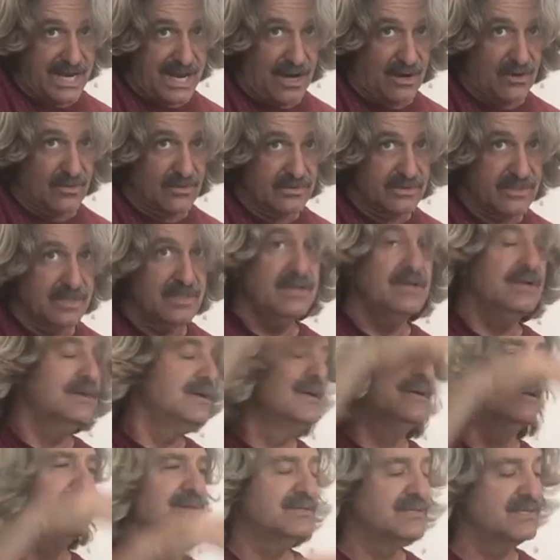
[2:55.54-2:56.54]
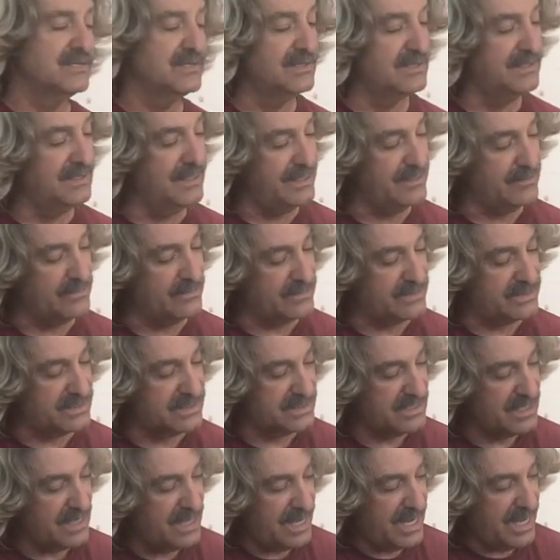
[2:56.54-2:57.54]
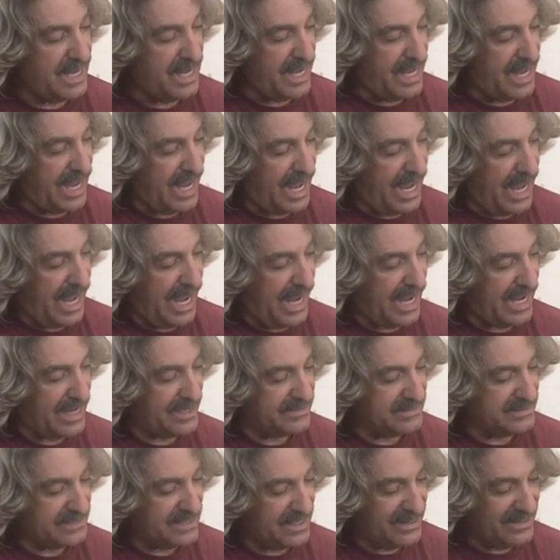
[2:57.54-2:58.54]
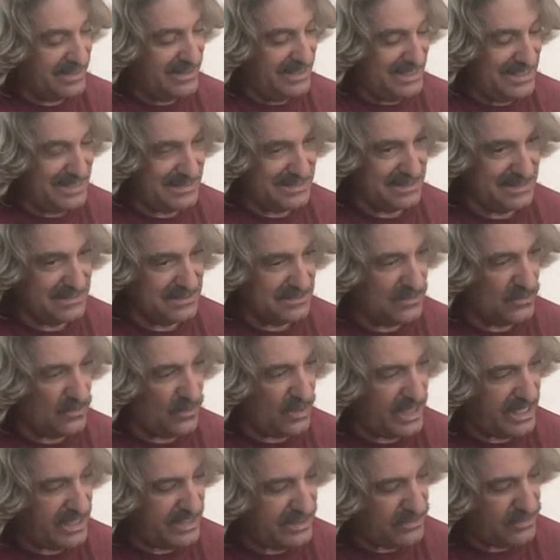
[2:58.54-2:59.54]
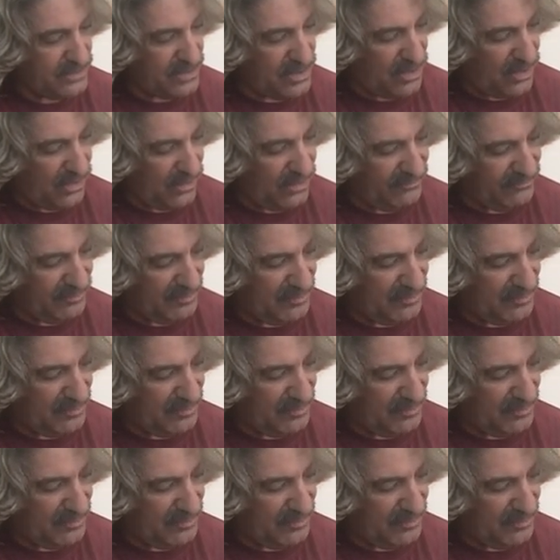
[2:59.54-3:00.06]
out to the limbs. And this is the way you carve a